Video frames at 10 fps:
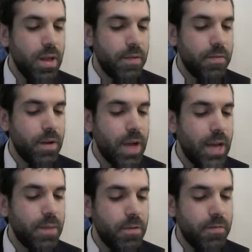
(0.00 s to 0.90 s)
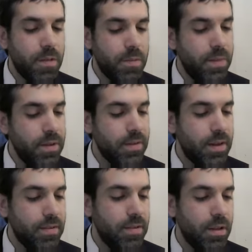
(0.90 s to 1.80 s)
and for your animal, and for the beast
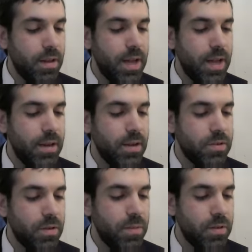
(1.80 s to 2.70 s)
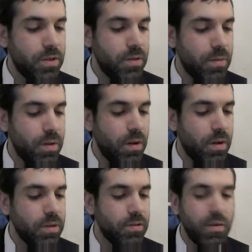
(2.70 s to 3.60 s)
that is in the land, it shall be shall
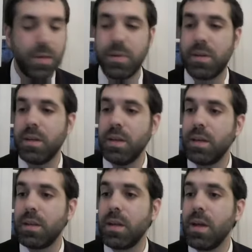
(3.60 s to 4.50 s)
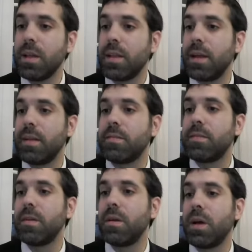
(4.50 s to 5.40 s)
all its crop be to eat. That
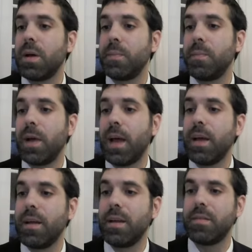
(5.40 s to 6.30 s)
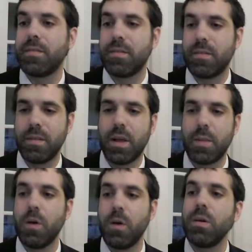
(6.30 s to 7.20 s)
it's um, it's
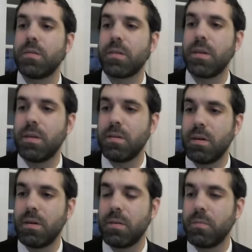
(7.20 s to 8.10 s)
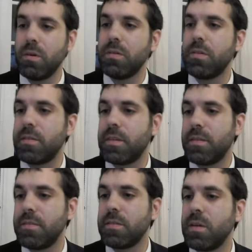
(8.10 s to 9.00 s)
um, oh, it's, the produce is as
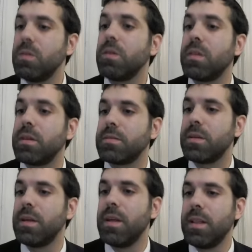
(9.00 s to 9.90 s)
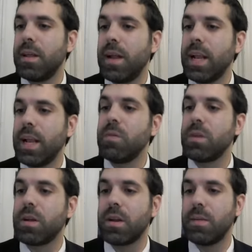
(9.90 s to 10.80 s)
if it's ownerless, that
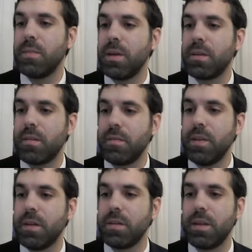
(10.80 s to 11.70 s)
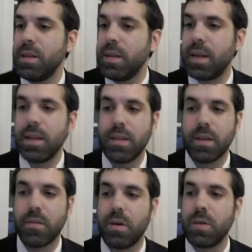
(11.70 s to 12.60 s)
anyone could come into the field and eat
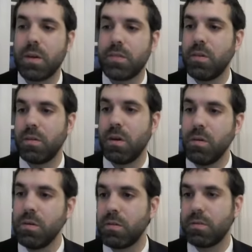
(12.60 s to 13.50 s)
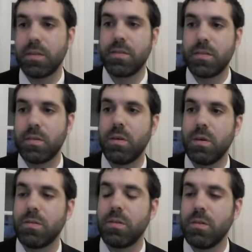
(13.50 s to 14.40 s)
anything growing. So the owners, let's say someone
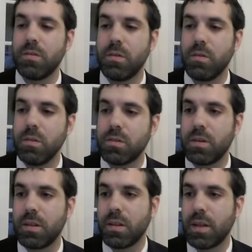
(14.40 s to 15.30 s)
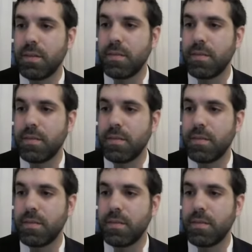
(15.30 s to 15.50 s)
owns, owns an orchard in the land of